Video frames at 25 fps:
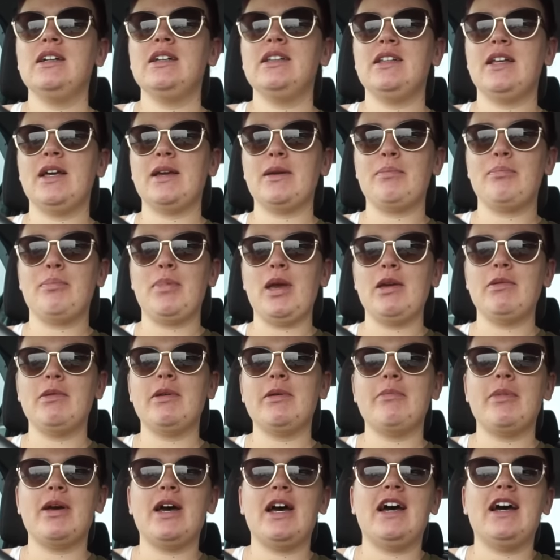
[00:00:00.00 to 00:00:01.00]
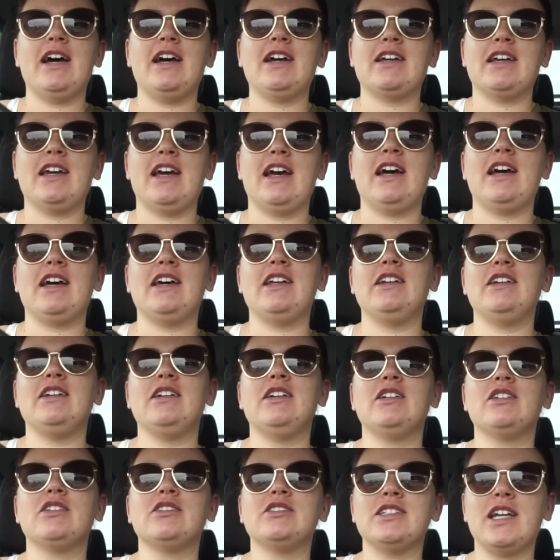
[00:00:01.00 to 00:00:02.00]
like, baby bag
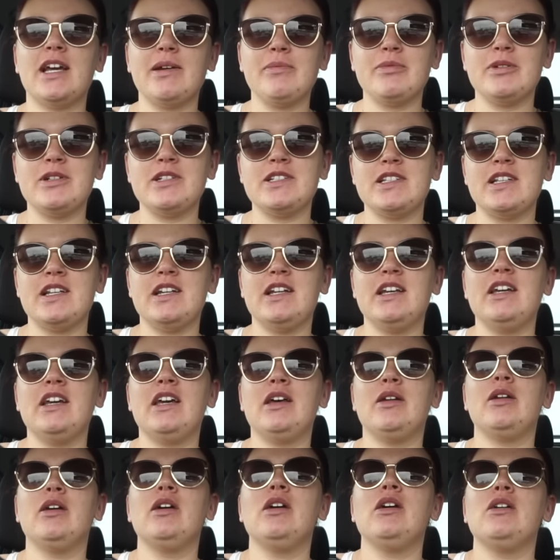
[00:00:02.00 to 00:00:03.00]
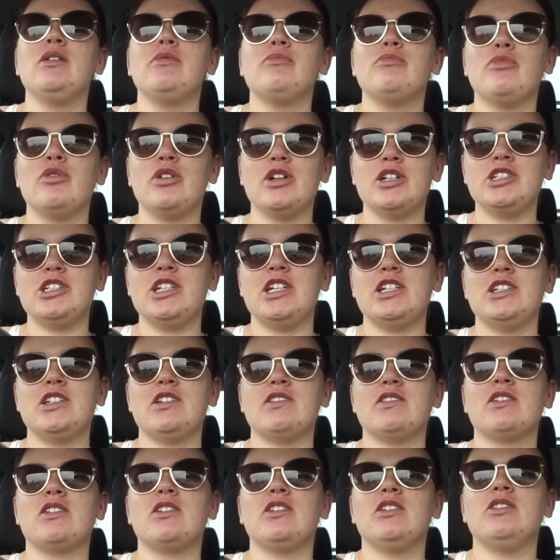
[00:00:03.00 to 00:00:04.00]
had diapers in it, more
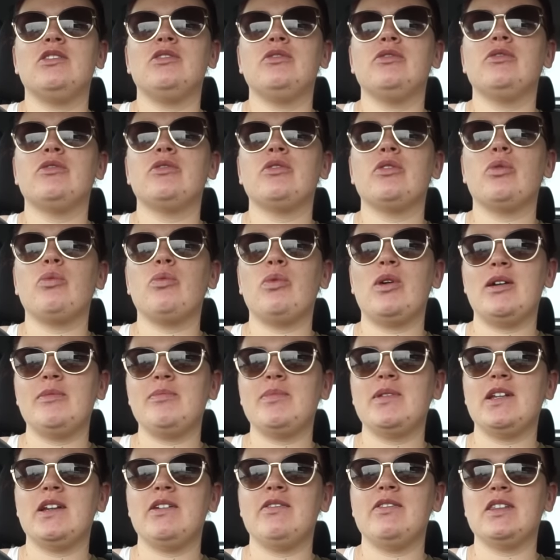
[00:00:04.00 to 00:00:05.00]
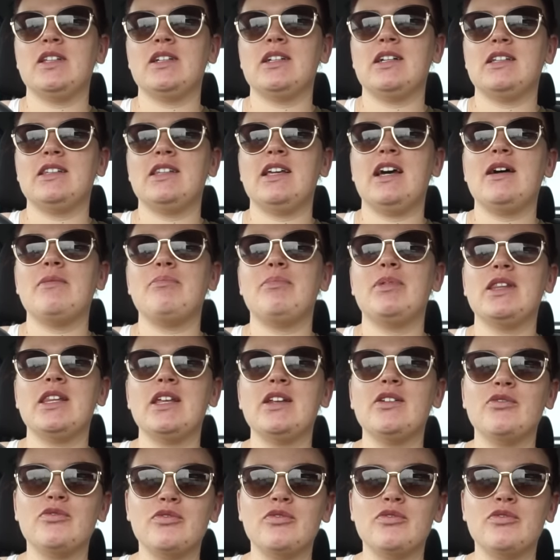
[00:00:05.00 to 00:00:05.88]
changes of clothes, wipes and everything like that. But then